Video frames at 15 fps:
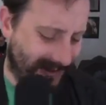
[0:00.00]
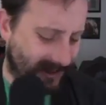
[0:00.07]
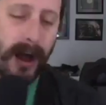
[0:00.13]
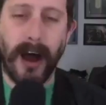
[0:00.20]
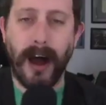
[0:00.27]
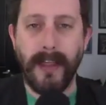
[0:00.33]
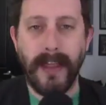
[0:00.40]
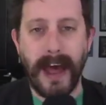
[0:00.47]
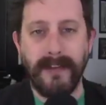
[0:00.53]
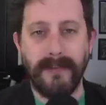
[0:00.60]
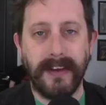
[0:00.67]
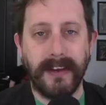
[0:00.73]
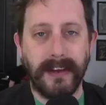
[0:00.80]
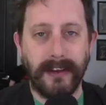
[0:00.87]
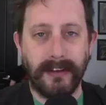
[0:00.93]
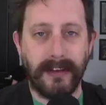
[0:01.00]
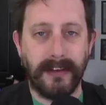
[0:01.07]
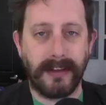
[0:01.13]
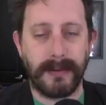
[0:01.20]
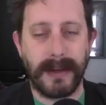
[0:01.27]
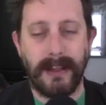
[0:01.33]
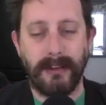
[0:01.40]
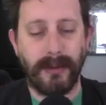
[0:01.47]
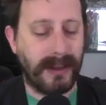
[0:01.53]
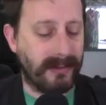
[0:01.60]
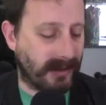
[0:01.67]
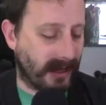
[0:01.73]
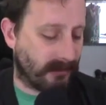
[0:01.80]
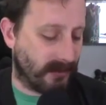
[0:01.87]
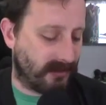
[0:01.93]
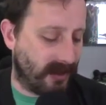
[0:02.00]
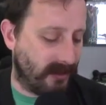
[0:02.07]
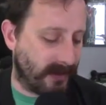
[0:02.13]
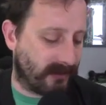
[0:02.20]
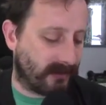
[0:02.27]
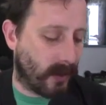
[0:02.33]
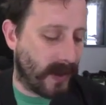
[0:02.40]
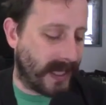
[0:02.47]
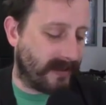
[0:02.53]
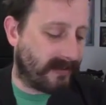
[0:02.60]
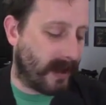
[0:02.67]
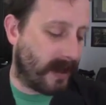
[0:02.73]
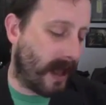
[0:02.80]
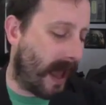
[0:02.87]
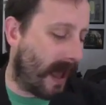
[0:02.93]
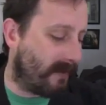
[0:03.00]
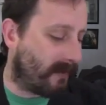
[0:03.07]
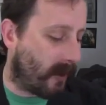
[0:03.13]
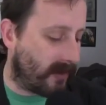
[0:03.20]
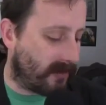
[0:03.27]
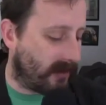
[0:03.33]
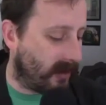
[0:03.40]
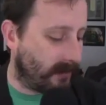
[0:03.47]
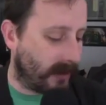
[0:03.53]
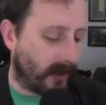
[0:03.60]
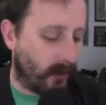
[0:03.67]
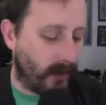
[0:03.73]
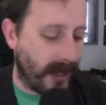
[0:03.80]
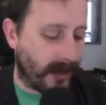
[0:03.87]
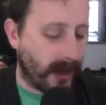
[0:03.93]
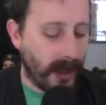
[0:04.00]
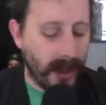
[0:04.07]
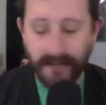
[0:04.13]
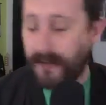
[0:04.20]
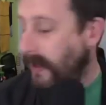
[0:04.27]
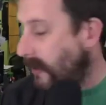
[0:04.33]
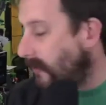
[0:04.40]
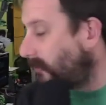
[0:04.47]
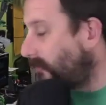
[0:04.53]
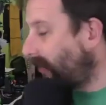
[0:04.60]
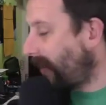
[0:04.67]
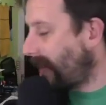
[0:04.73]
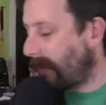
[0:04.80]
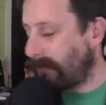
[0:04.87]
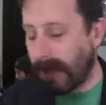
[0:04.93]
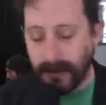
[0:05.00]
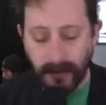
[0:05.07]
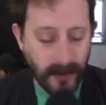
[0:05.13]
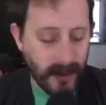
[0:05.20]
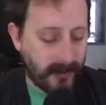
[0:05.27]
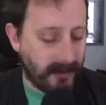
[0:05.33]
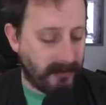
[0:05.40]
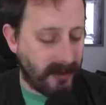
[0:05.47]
uh, that v- DLC is coming out this week. It's got some achievements, so it gets to have our achievement of the week. Funny you should say that, Michael. The